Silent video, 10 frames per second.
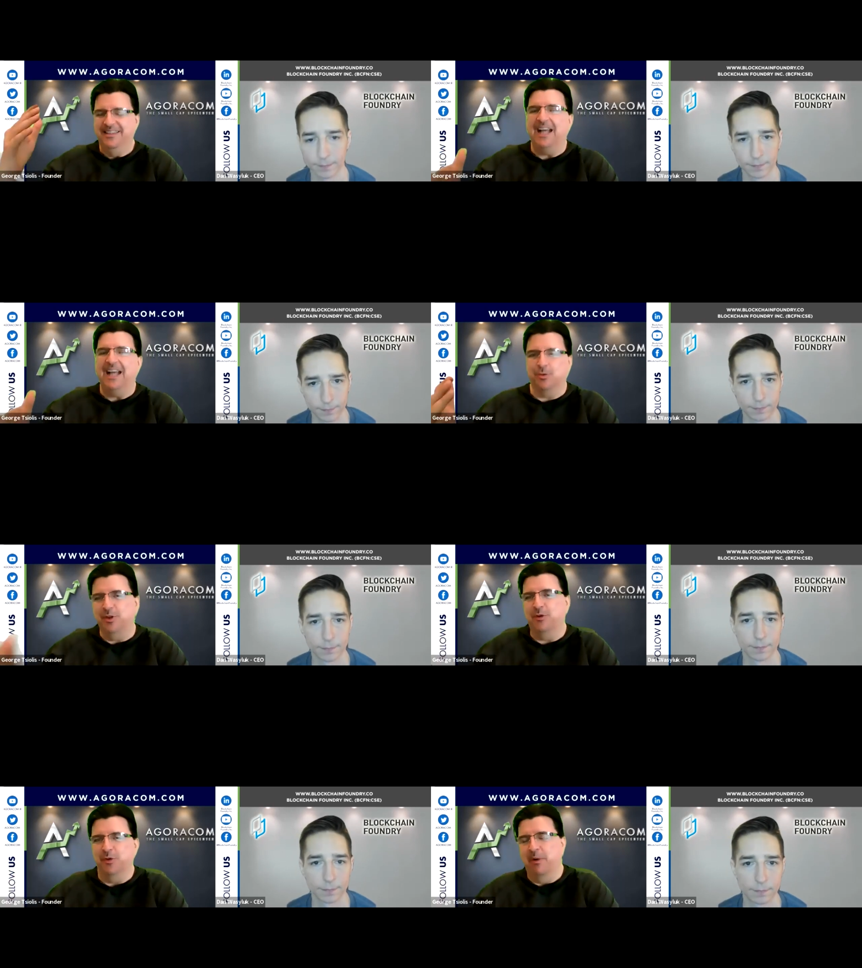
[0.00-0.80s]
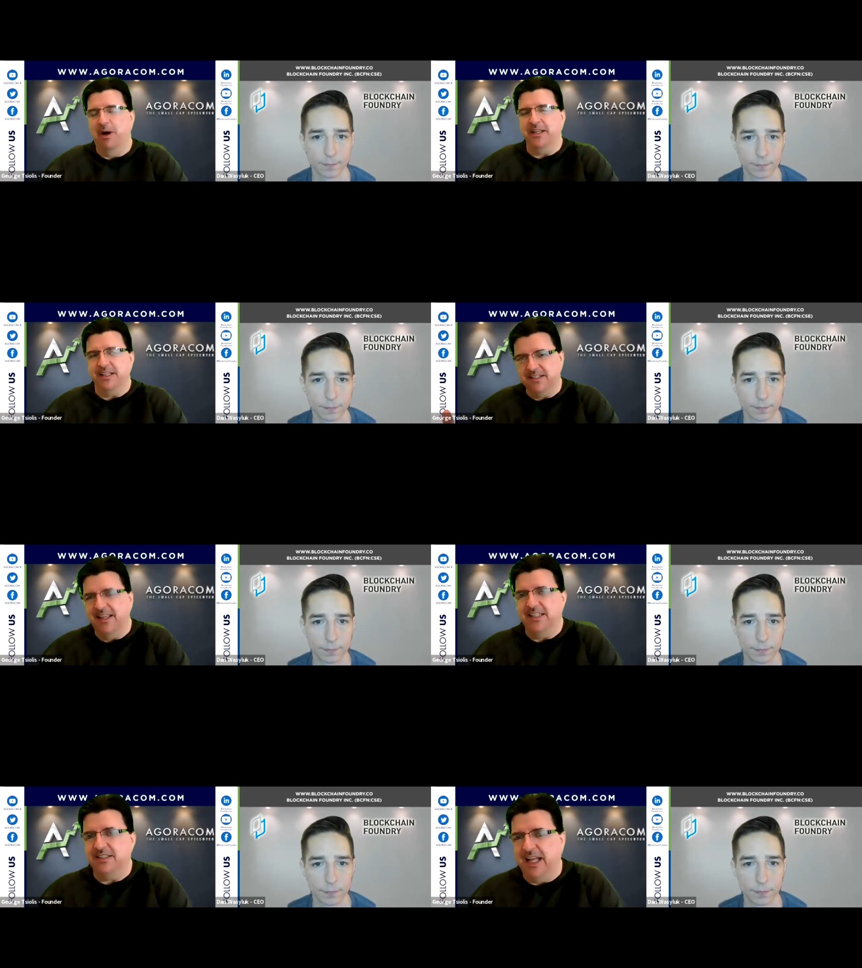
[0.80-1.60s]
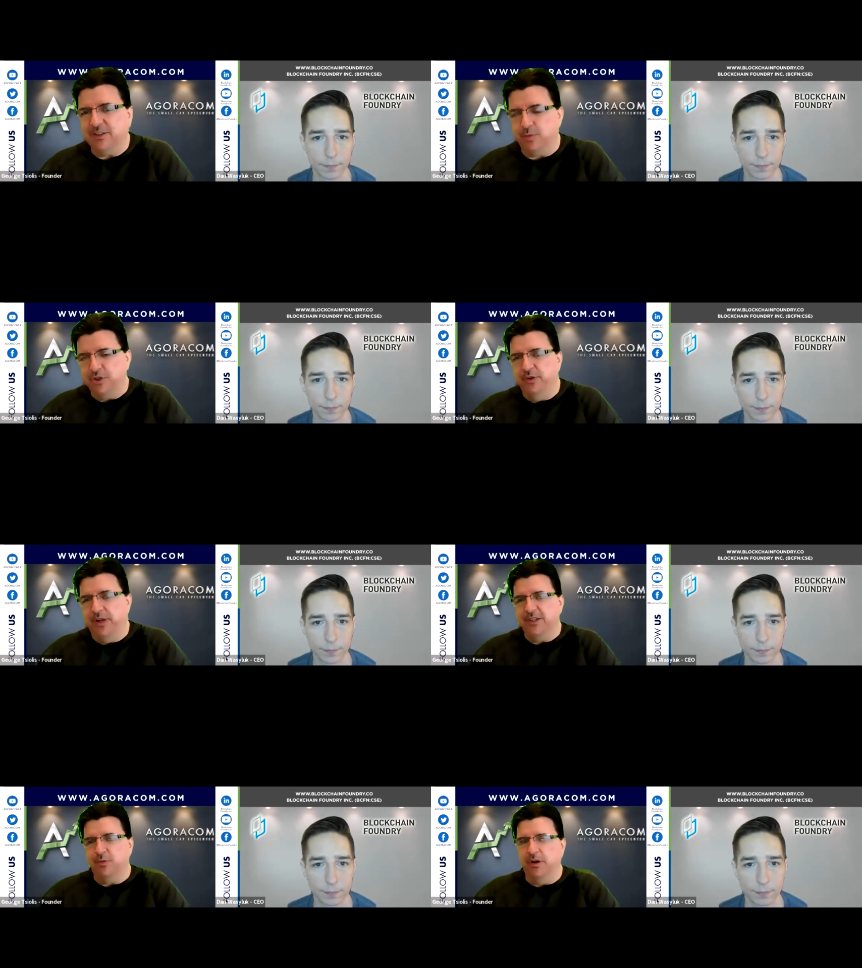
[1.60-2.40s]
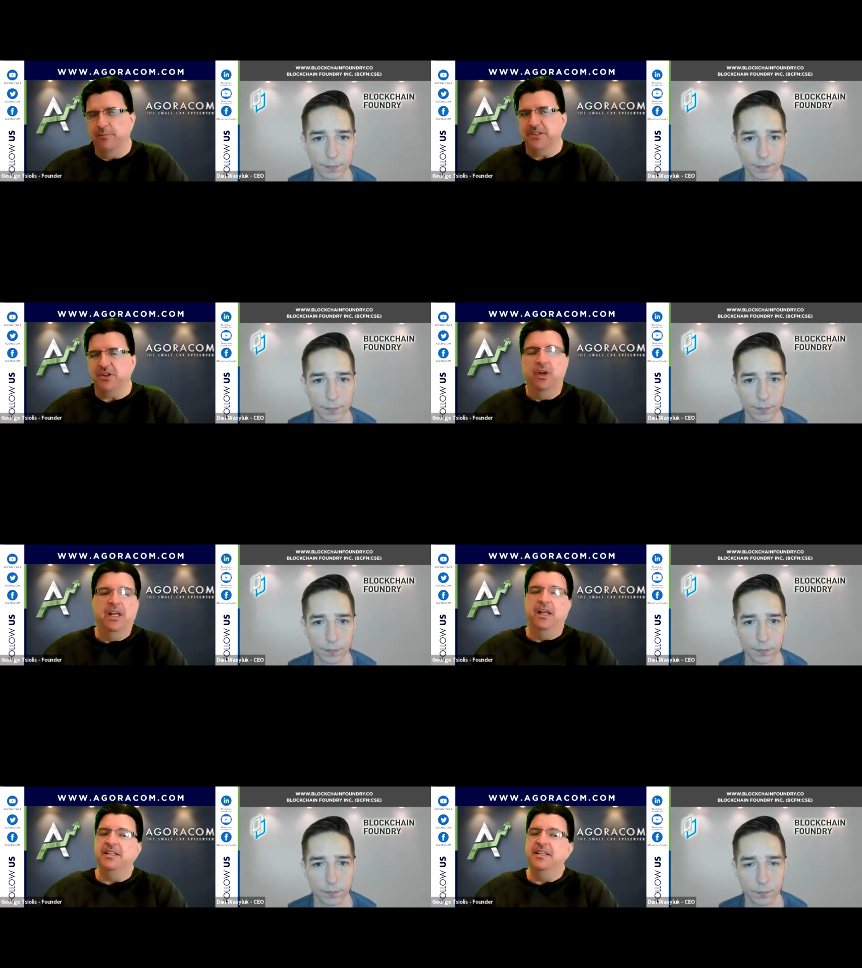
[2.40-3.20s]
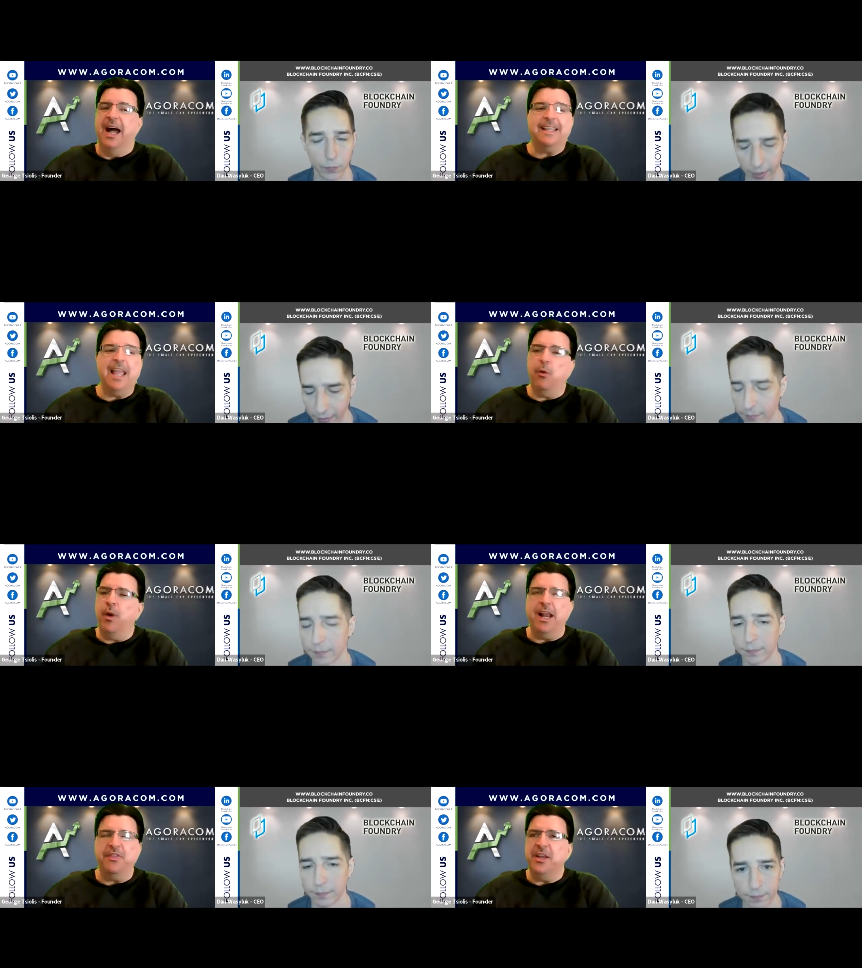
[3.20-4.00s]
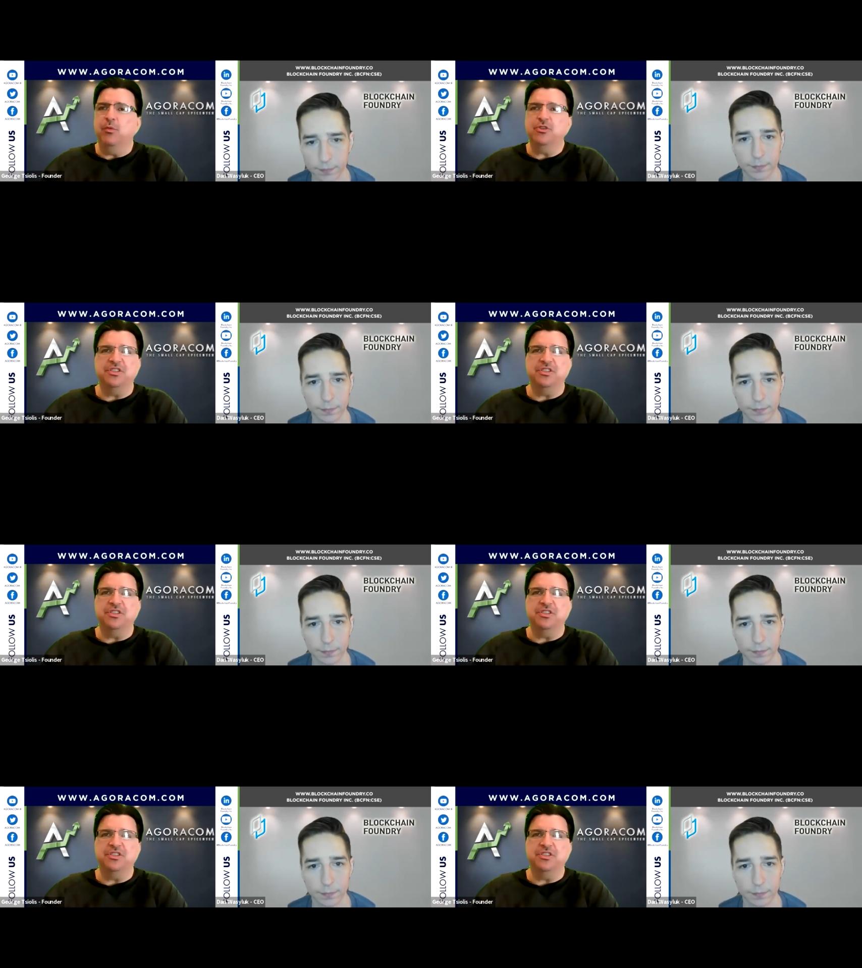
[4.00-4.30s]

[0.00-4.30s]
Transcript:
Speaker 1: that's where the real money is and that that's where you guys want to be so yeah i can't wait i think we should